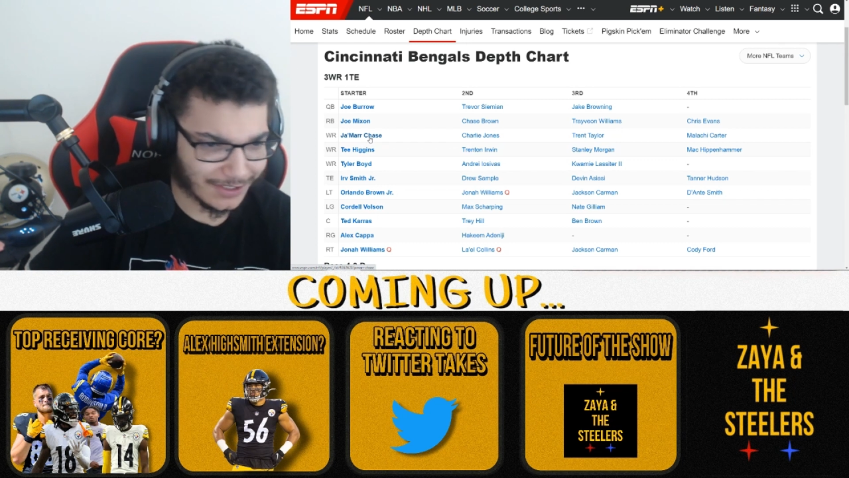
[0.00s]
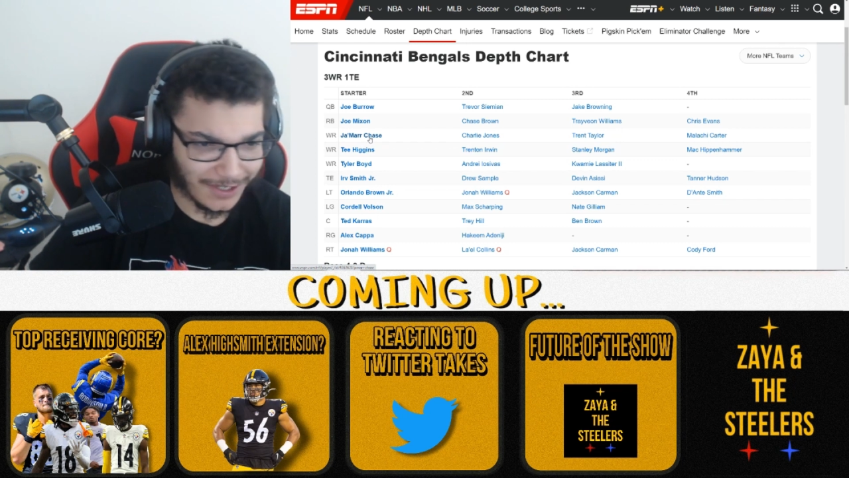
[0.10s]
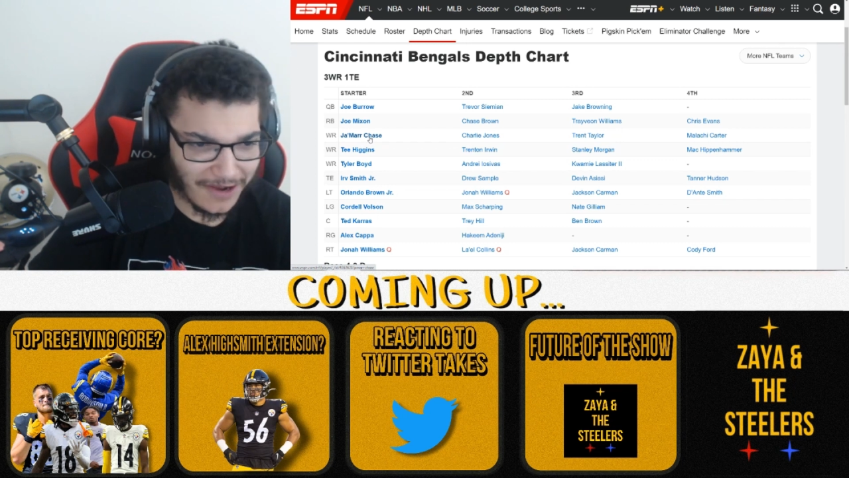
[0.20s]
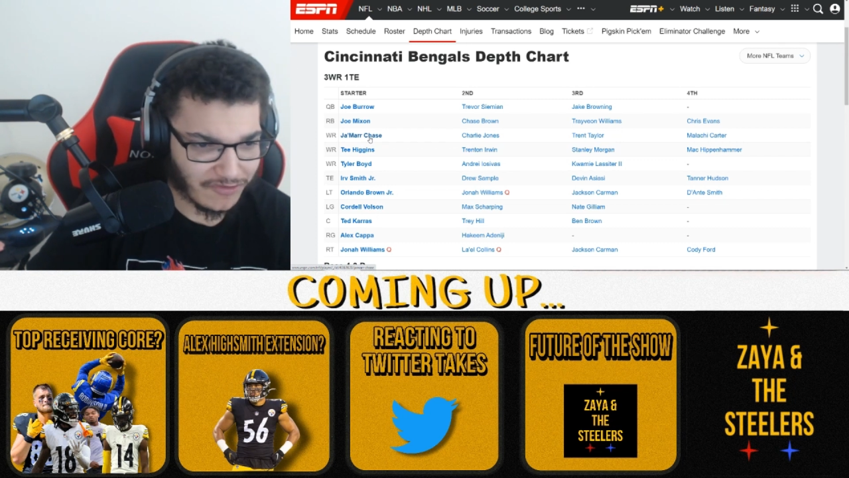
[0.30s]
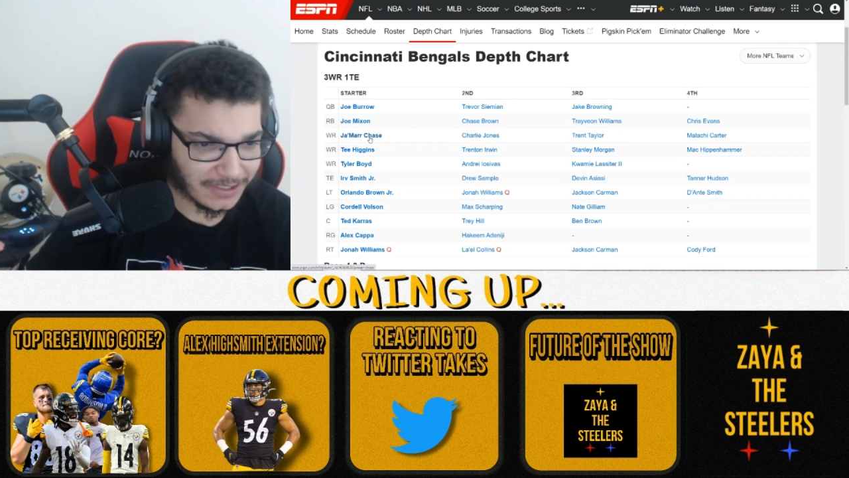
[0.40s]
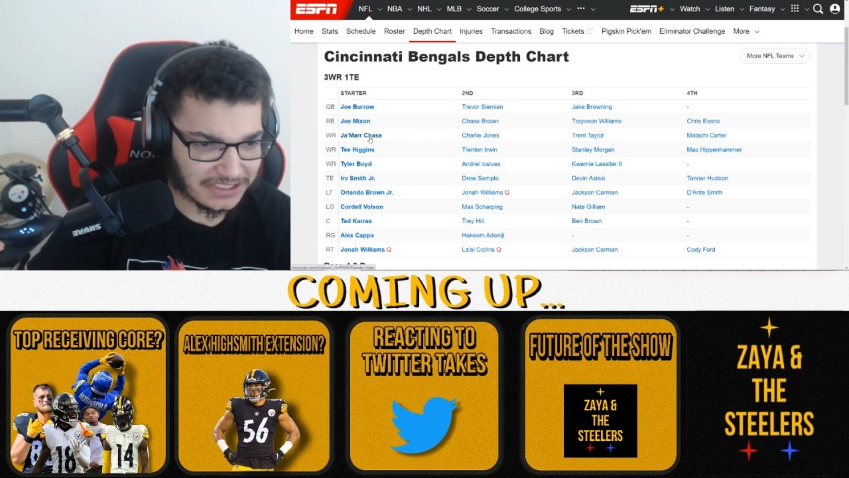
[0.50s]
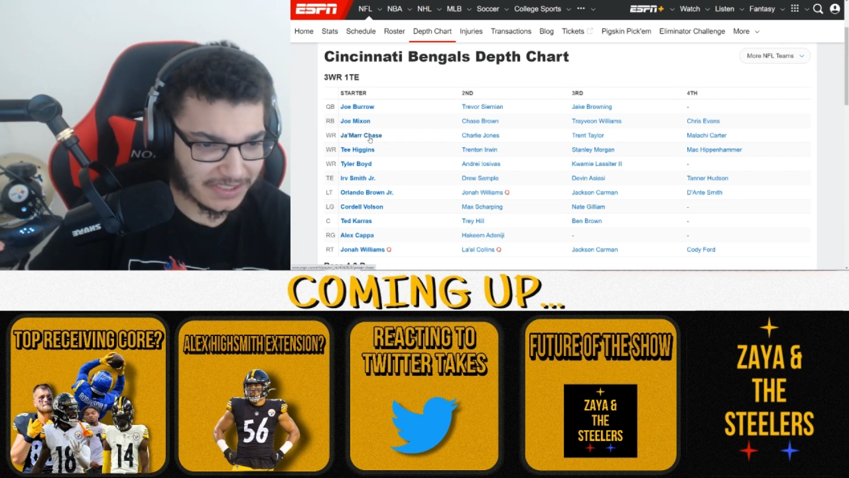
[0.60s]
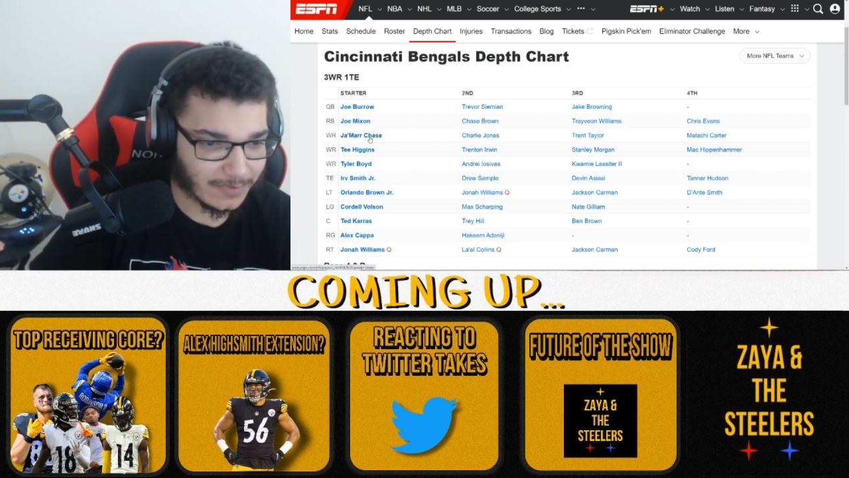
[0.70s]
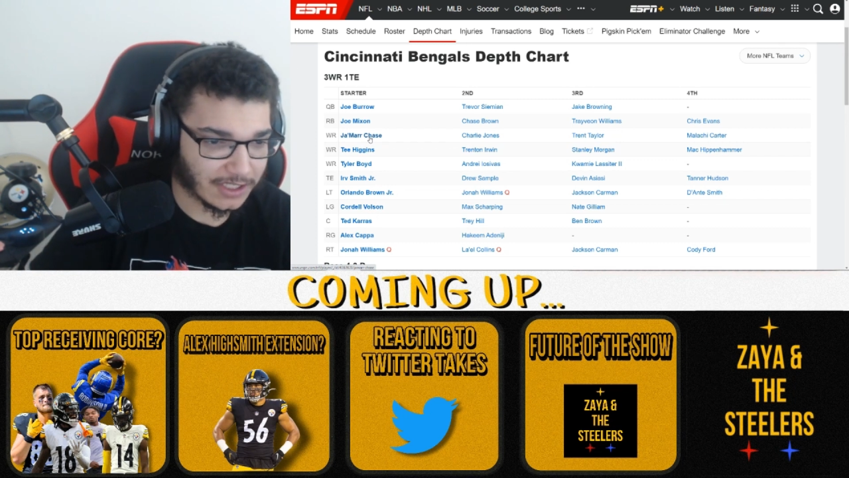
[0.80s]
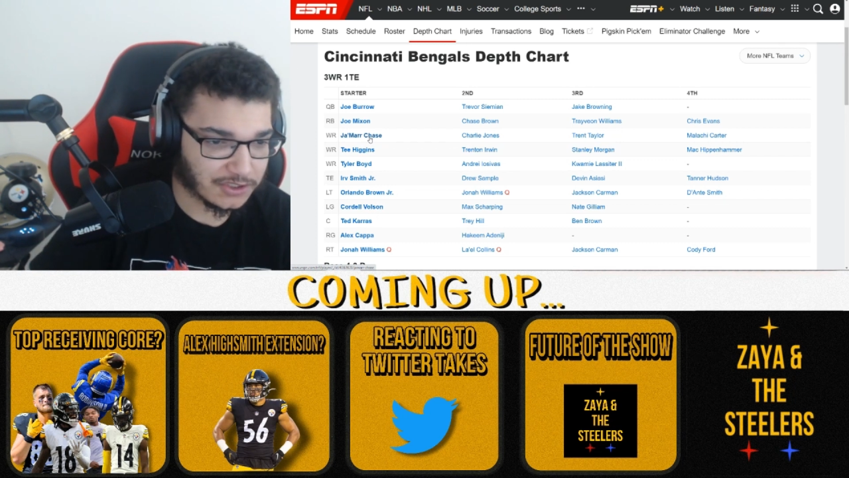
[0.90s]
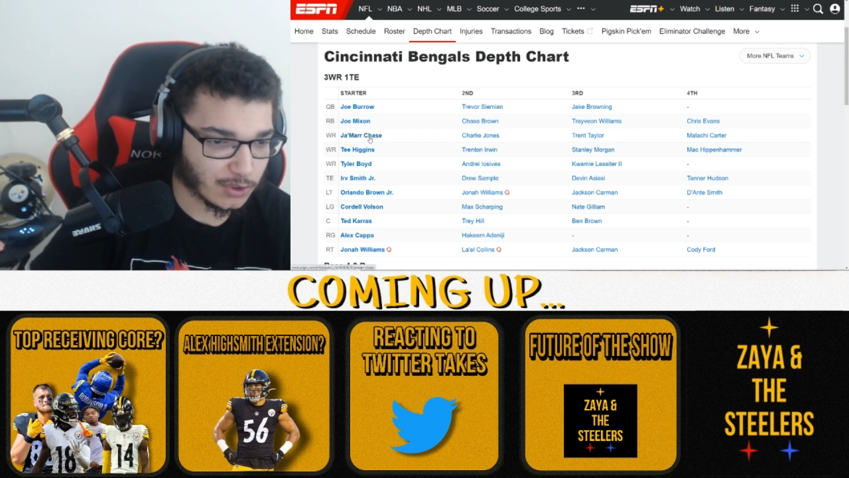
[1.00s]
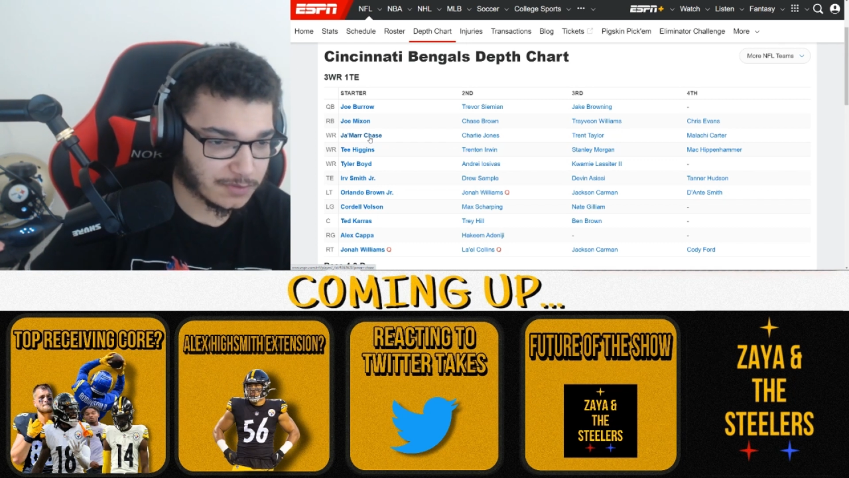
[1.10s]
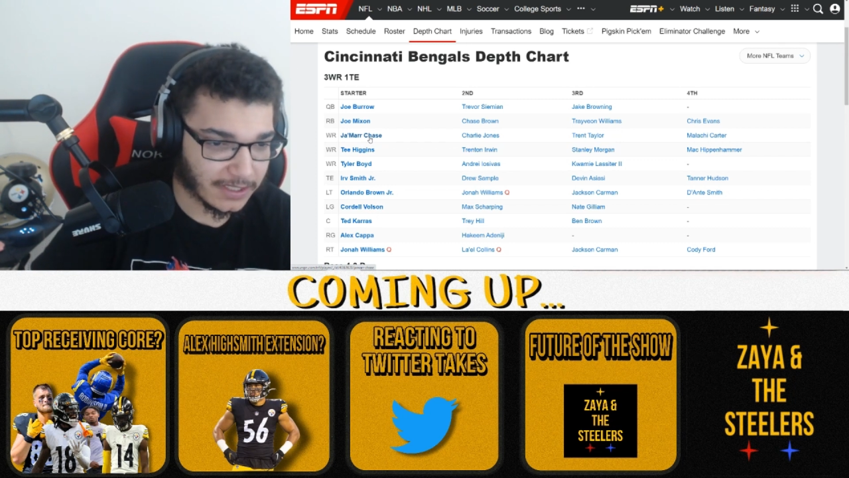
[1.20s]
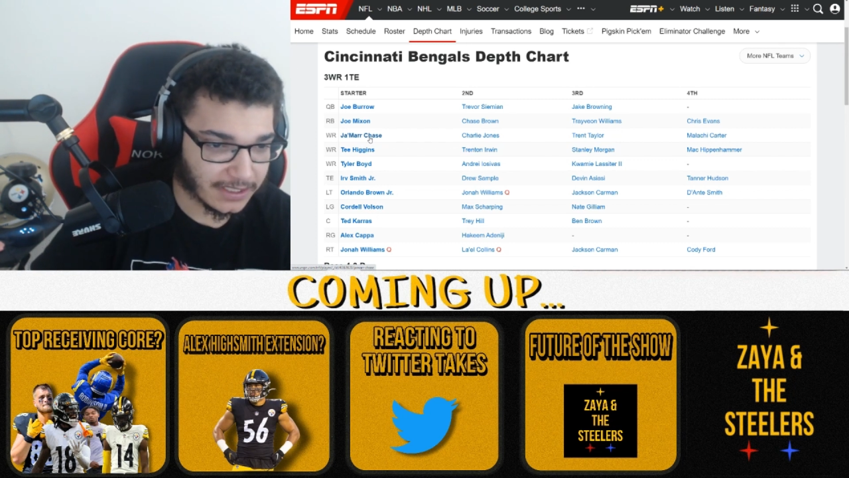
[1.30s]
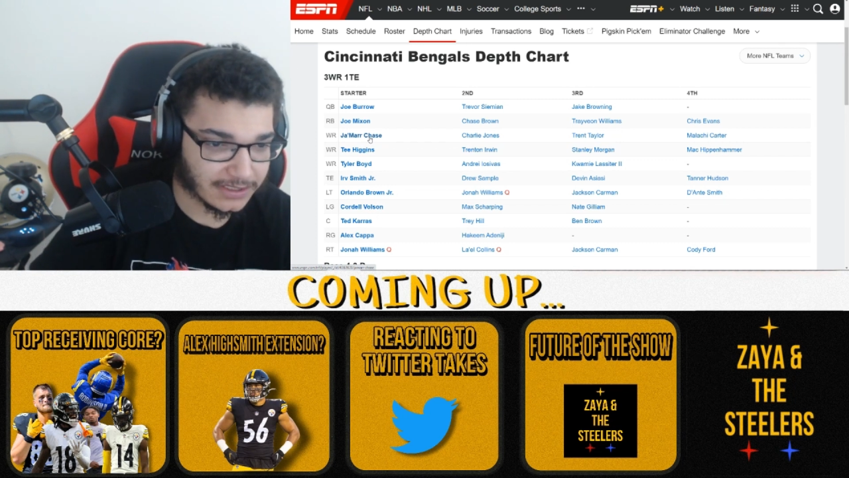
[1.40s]
Everybody's sleeping on
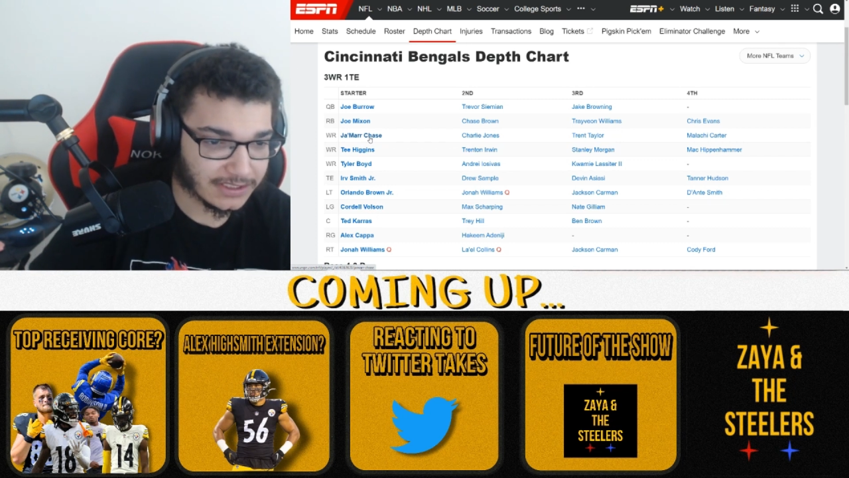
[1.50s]
George Pickens.